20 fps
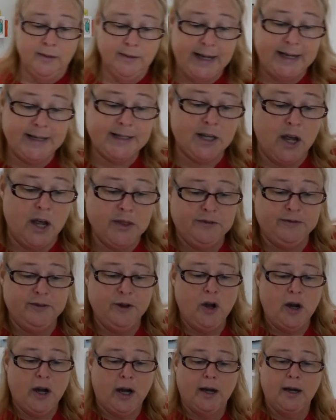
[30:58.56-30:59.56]
that is on the
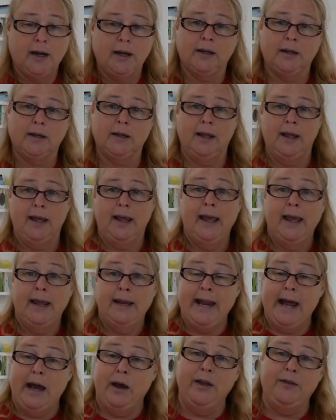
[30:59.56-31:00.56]
floor.
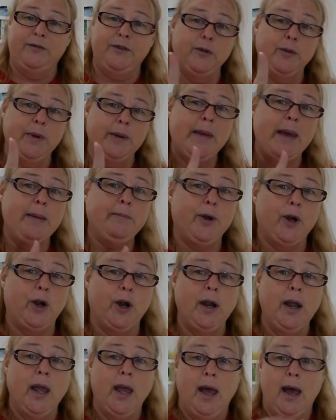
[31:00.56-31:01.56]
Now, if you
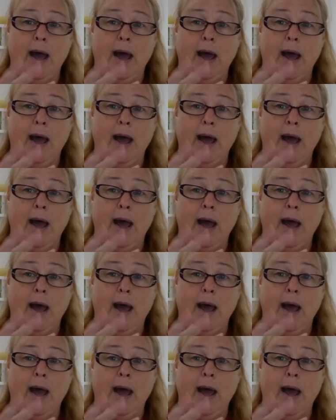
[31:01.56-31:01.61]
remember,